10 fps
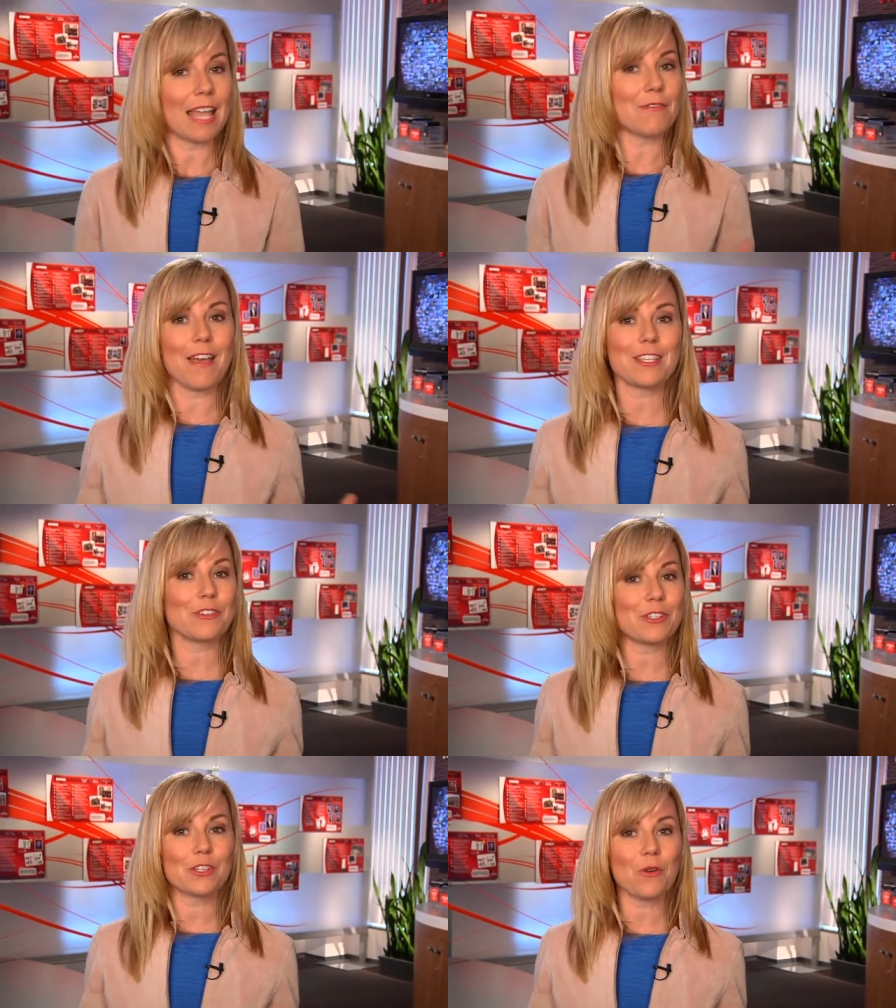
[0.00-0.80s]
And
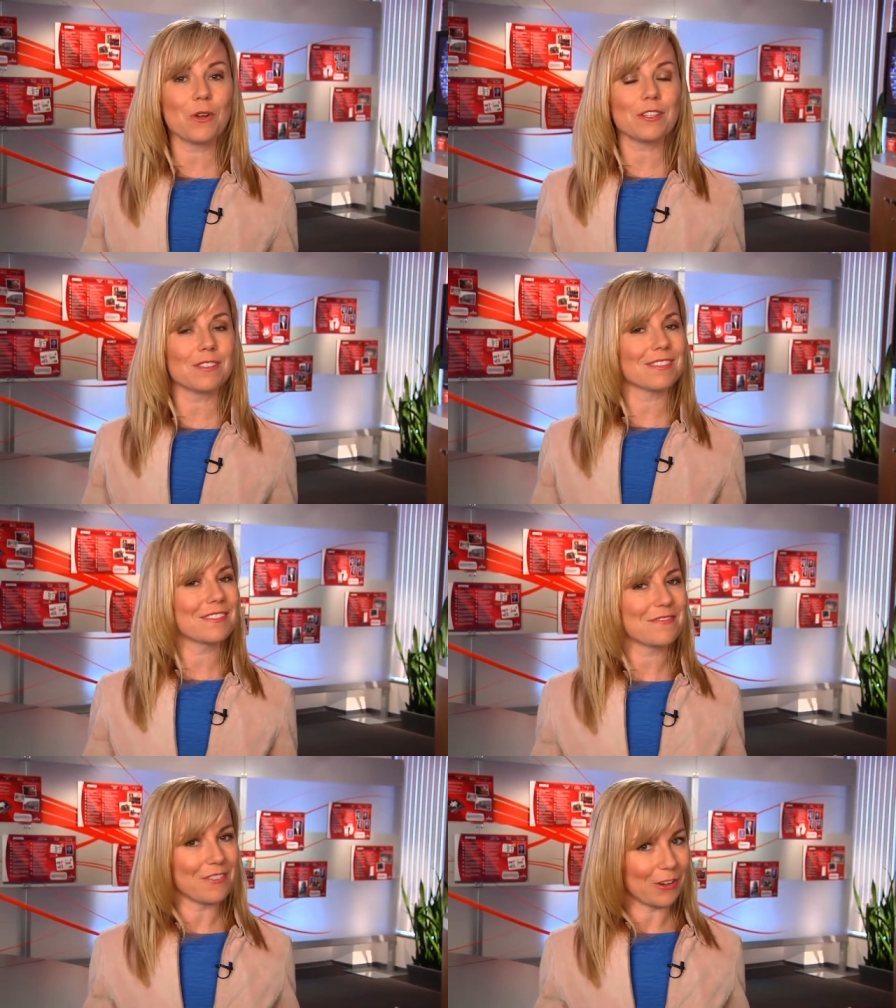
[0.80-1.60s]
faster is, of course,
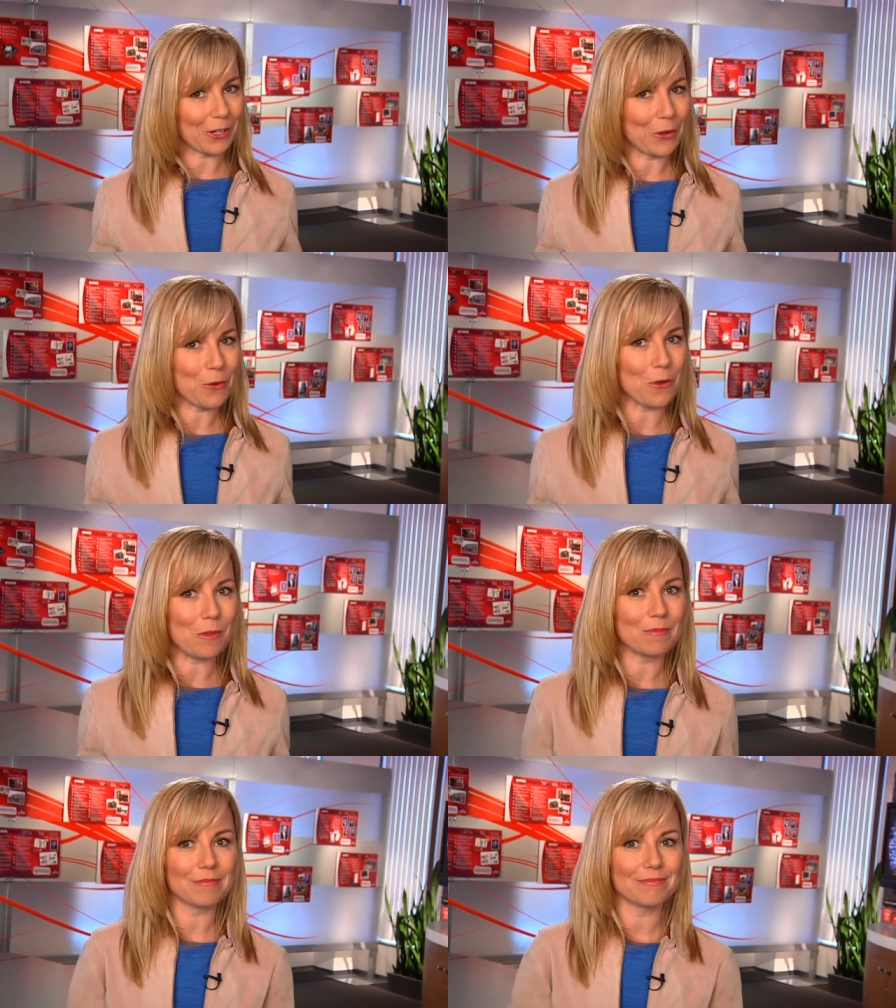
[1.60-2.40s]
very
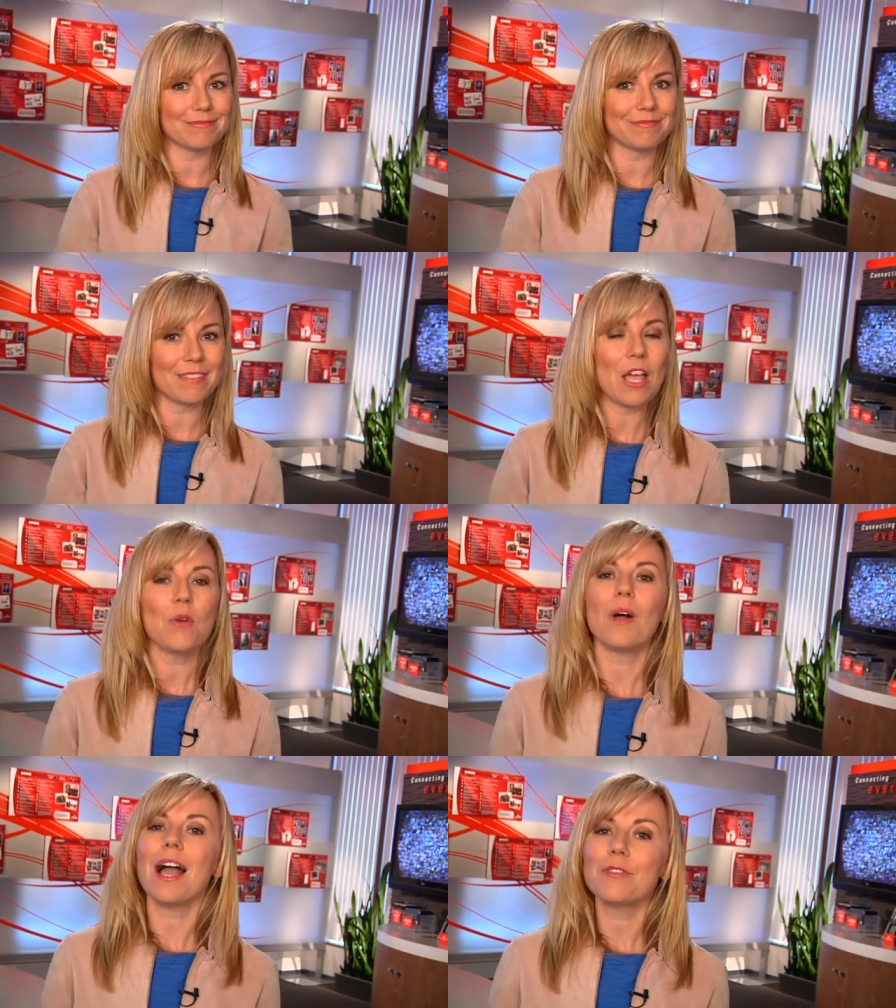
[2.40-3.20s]
cool.
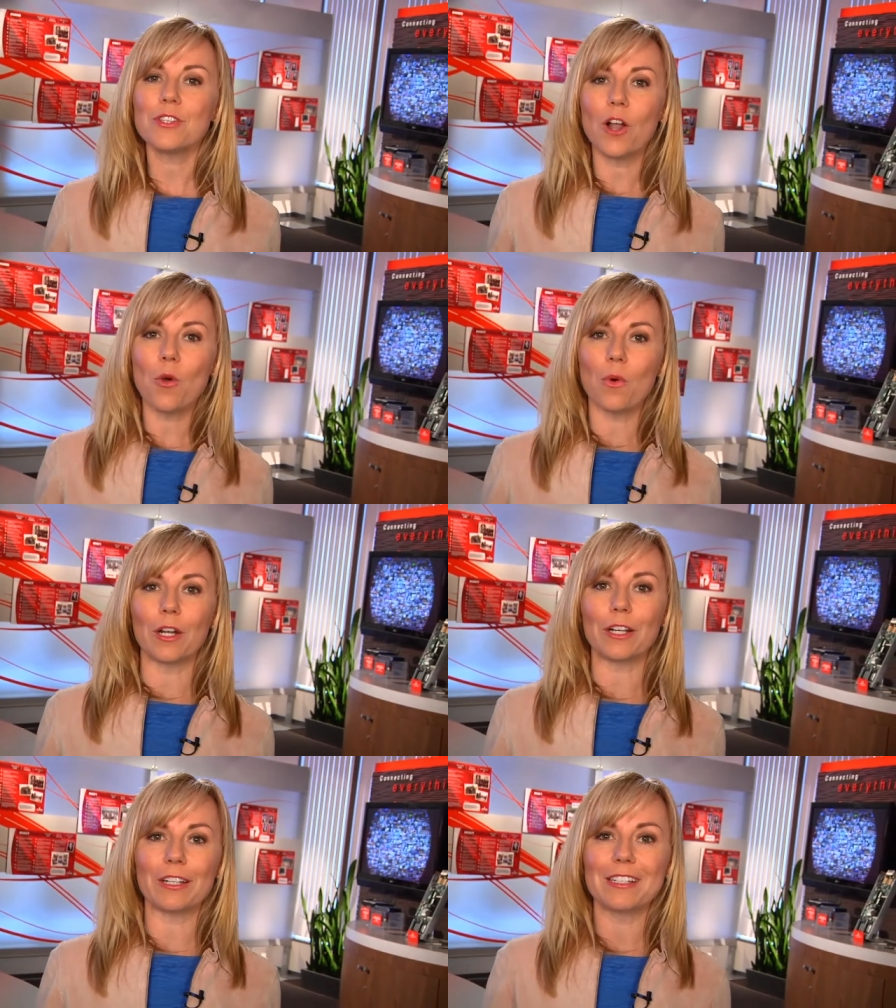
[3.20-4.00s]
Well, how's it all
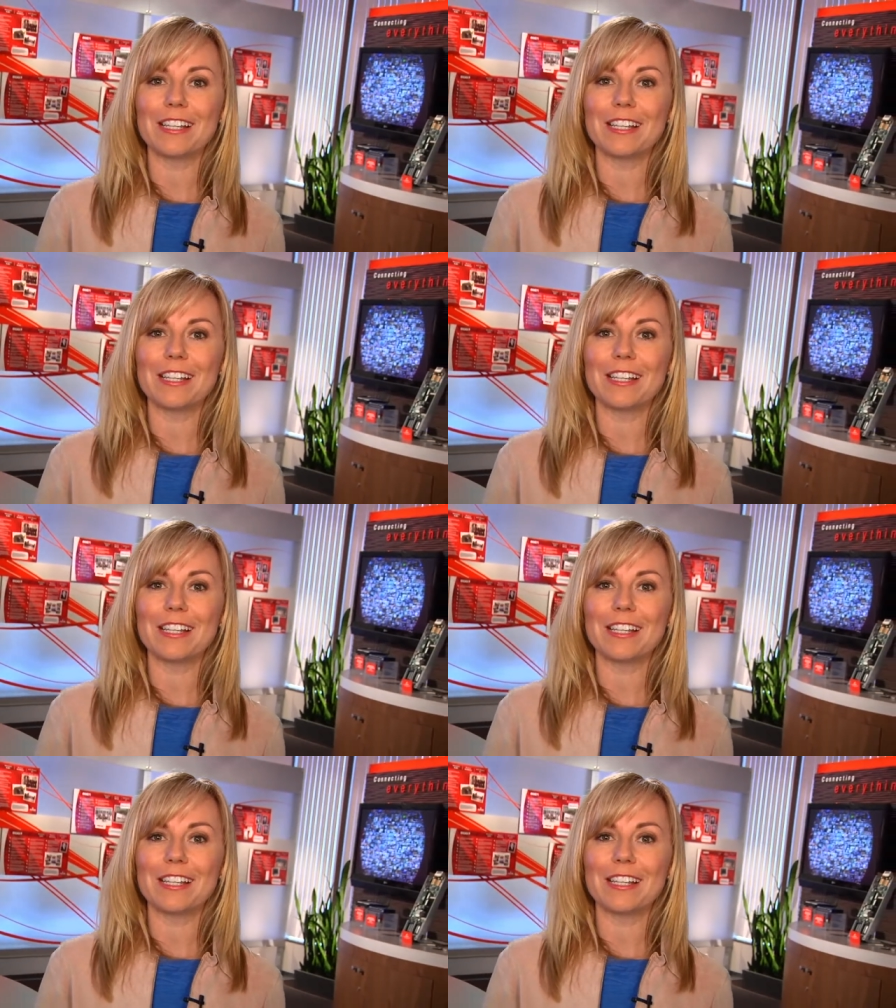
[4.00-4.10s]
work?